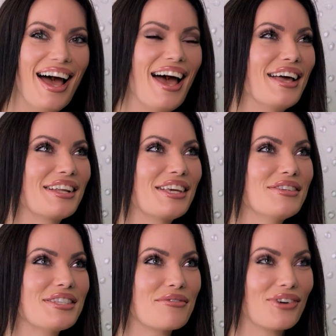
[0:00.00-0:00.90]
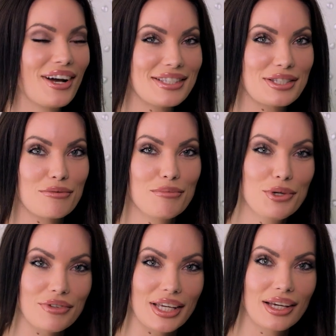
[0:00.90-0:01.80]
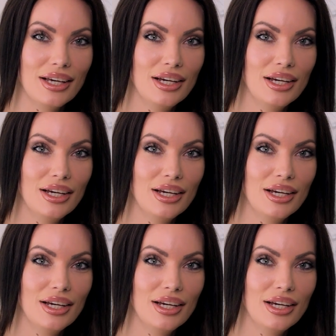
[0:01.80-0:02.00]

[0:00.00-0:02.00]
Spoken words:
and he was in the process of moving.